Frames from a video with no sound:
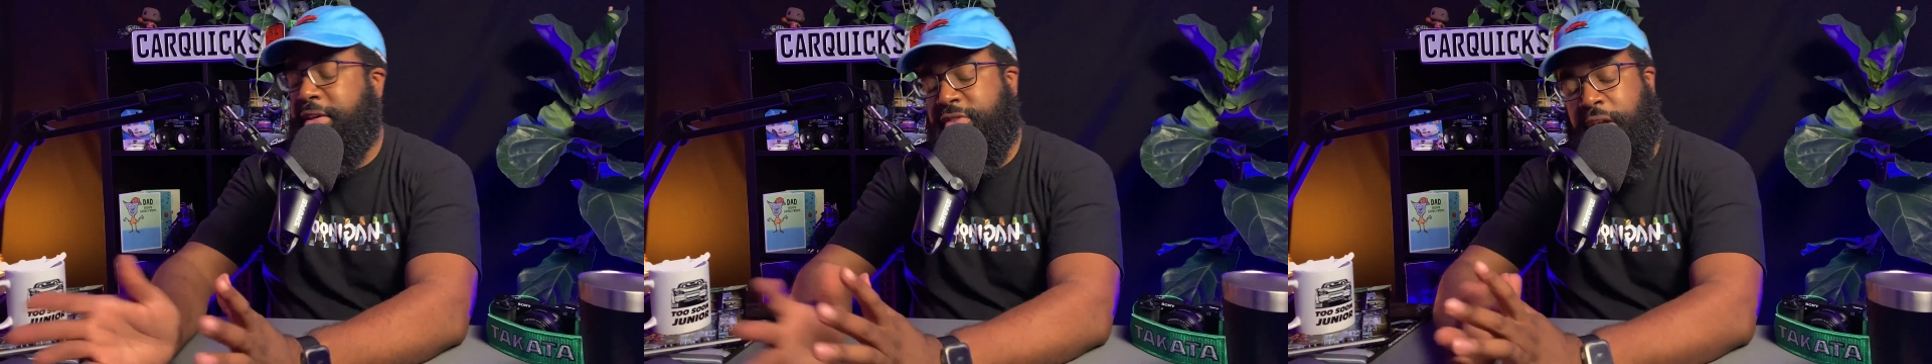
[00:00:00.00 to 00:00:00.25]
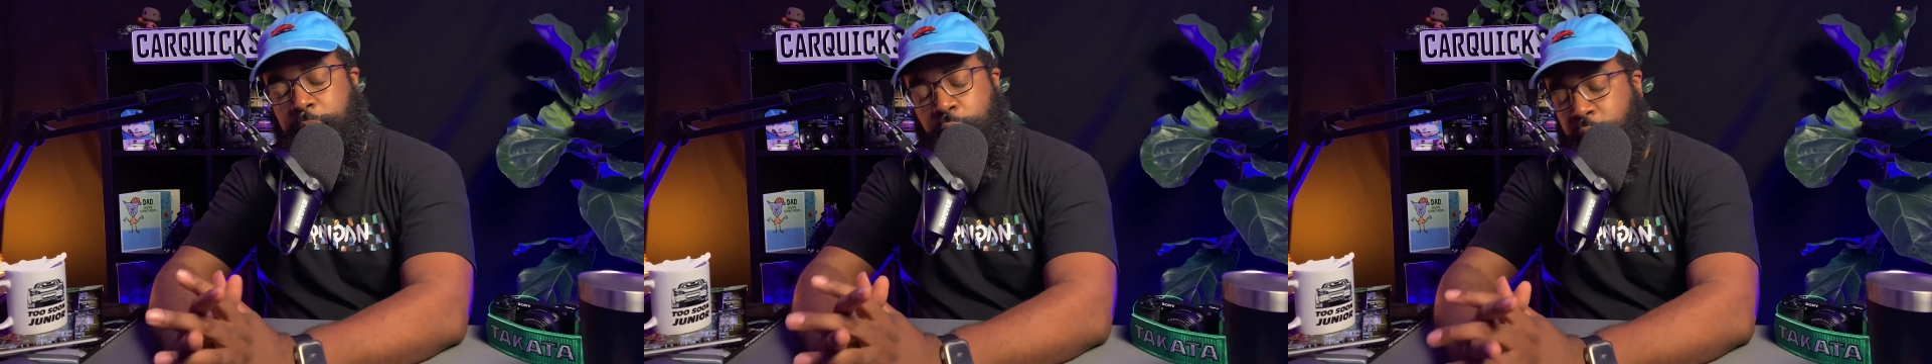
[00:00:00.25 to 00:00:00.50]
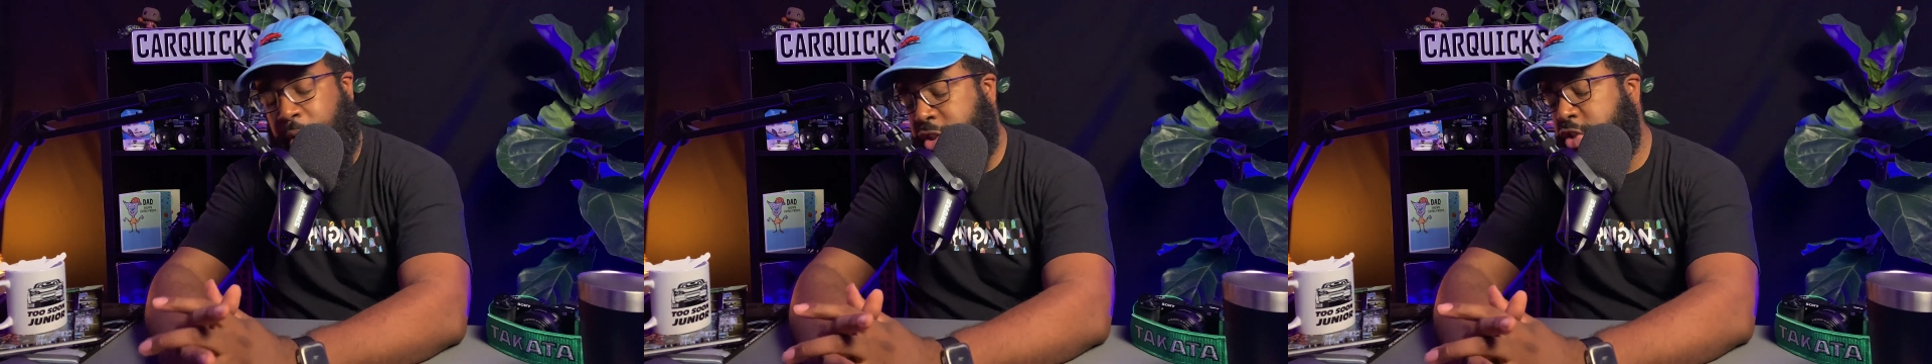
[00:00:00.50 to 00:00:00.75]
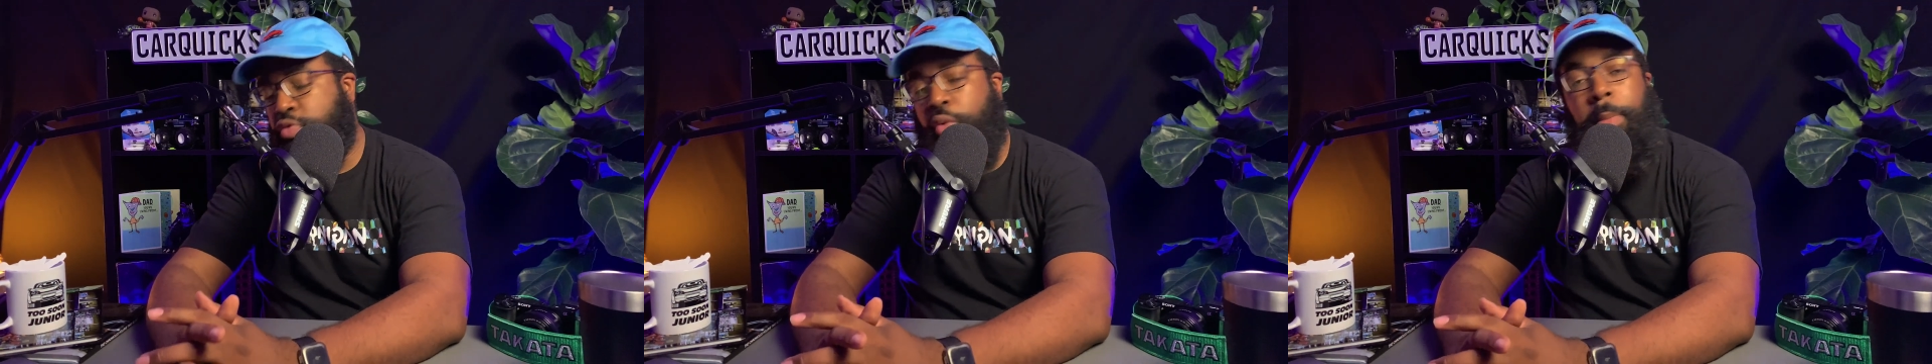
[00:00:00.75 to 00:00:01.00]
PSA real quick,
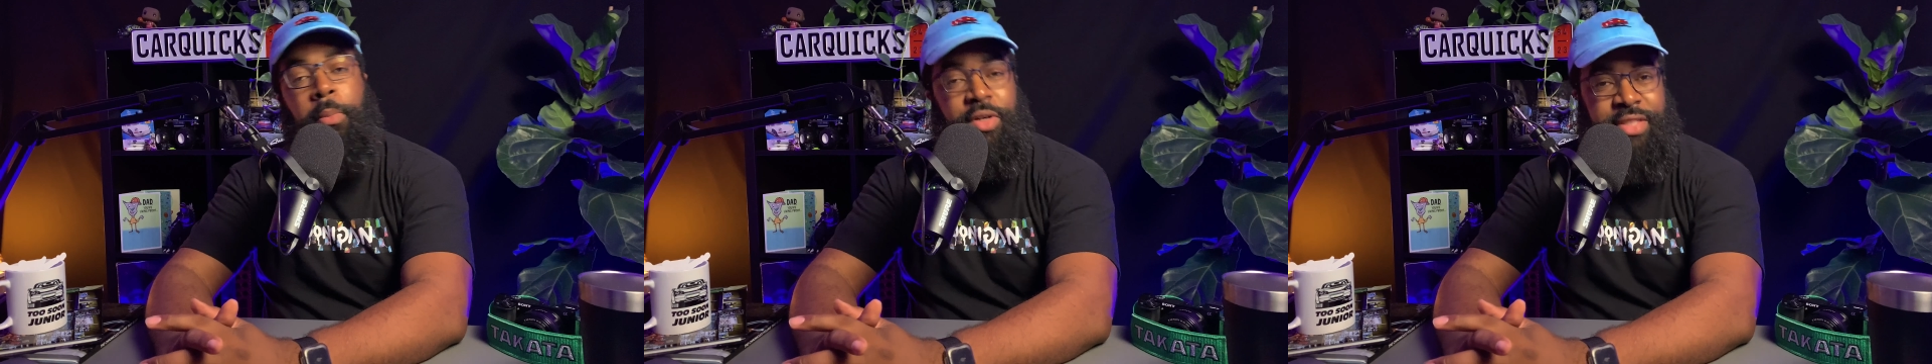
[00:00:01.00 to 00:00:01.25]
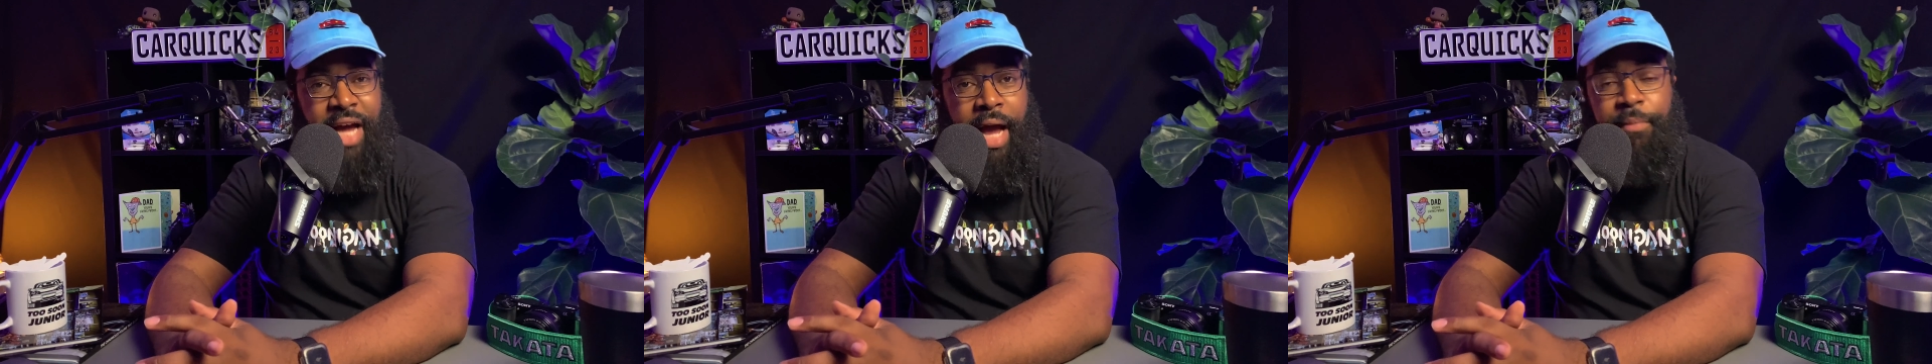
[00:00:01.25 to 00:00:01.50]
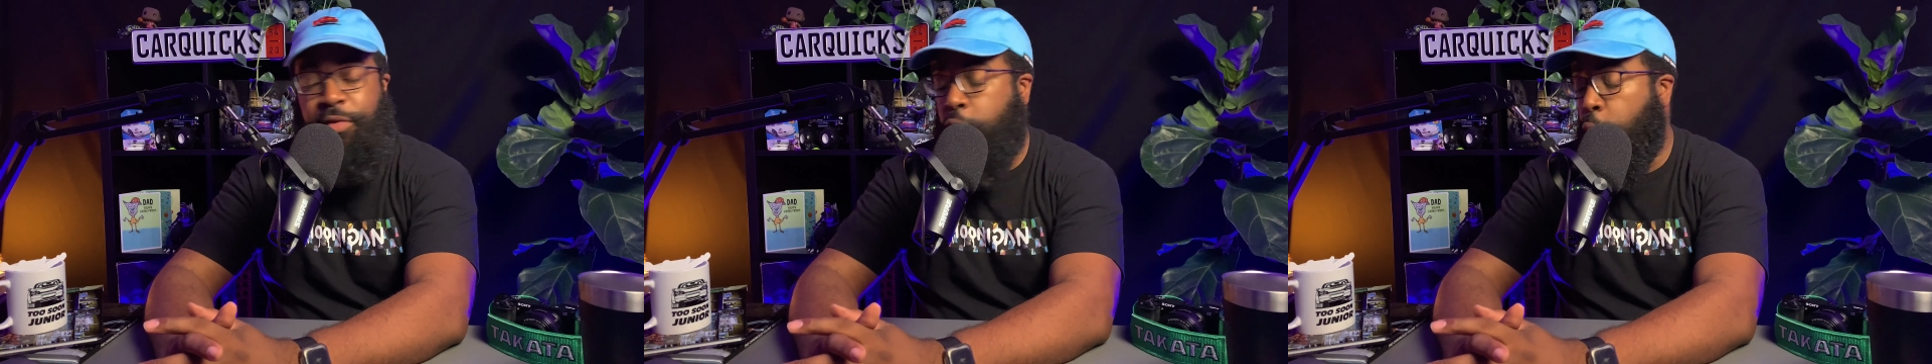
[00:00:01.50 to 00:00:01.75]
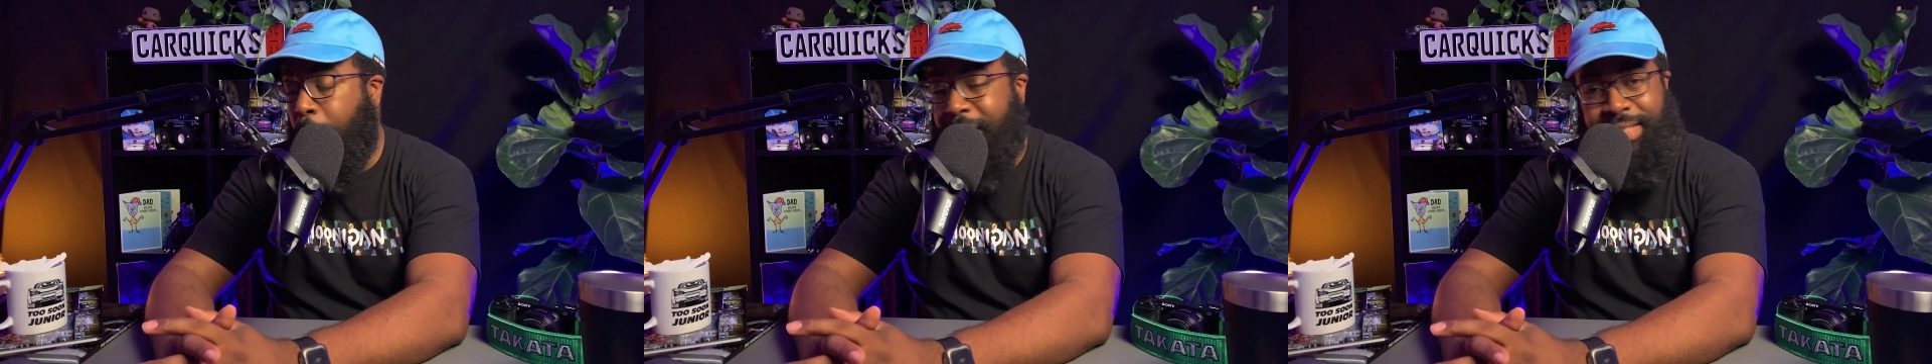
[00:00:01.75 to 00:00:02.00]
just one more time for the
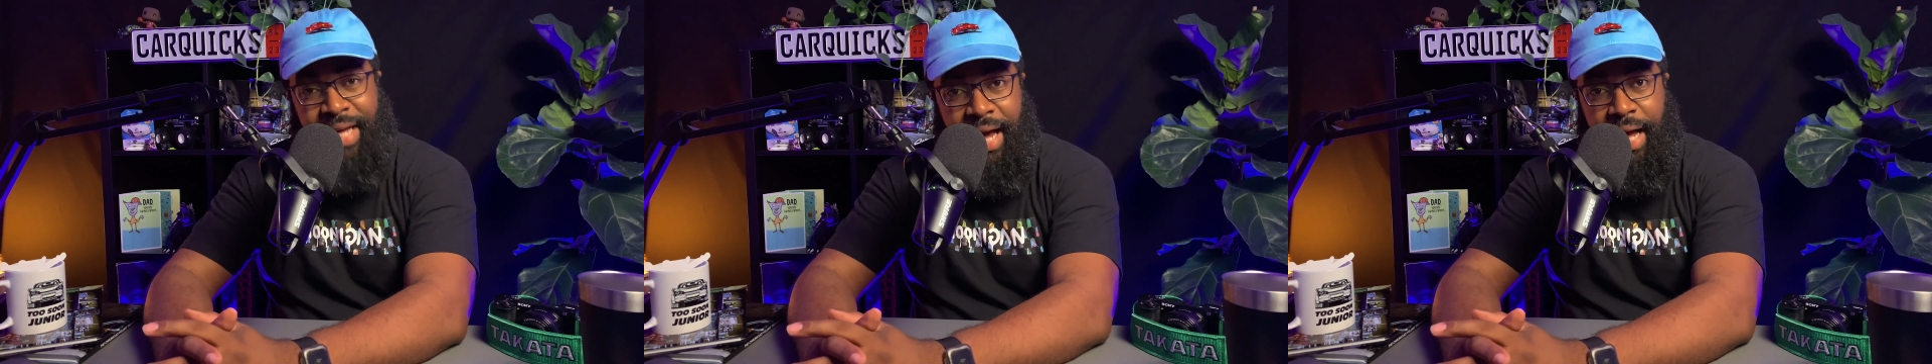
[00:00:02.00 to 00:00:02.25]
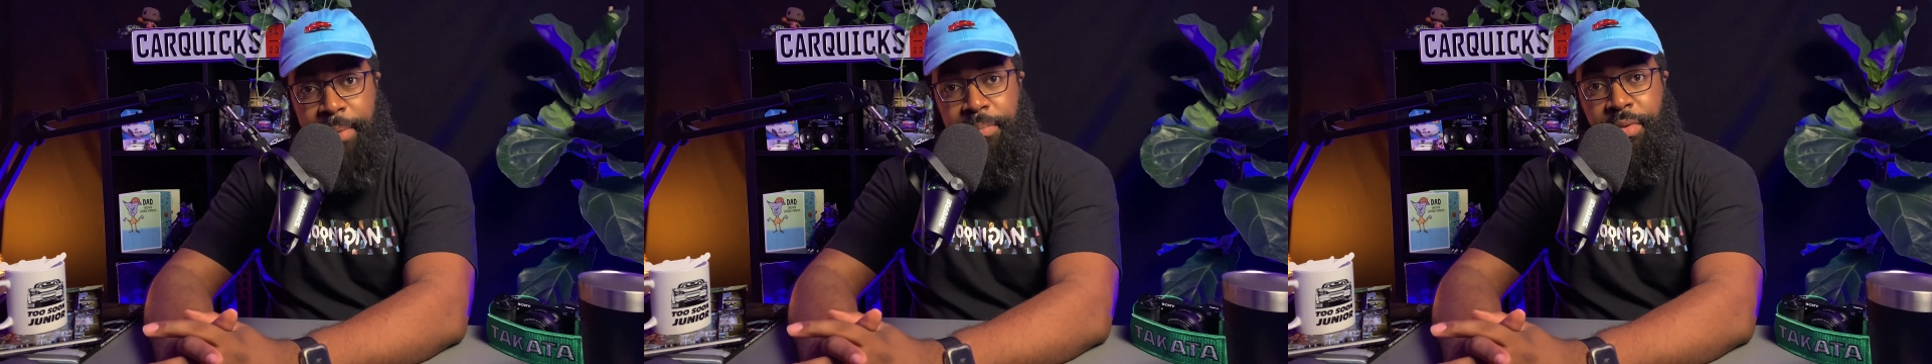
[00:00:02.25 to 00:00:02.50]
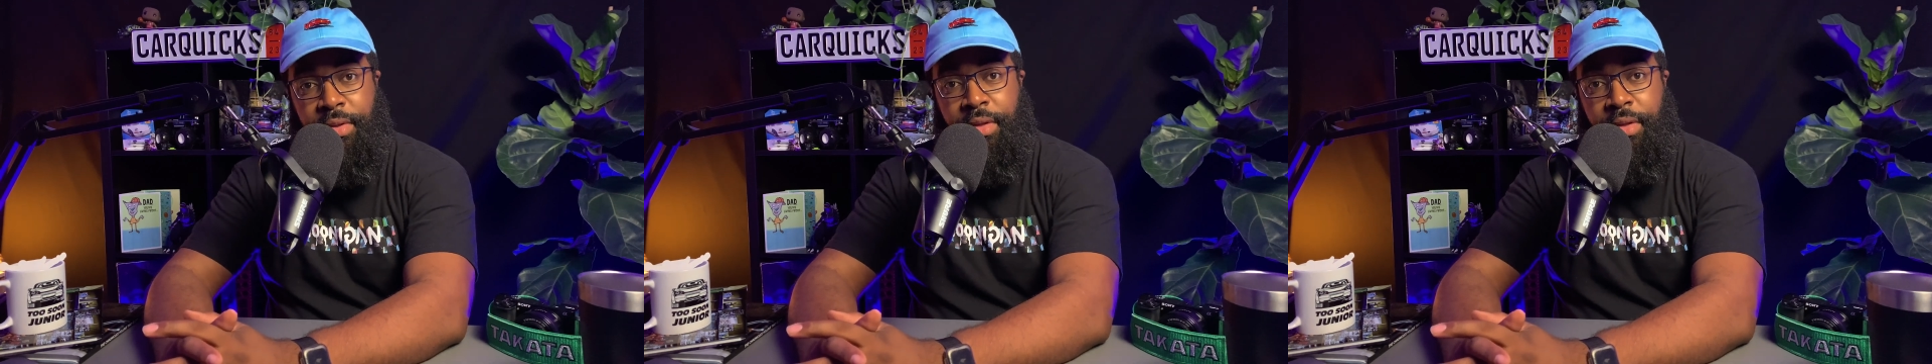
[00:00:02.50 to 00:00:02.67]
one time.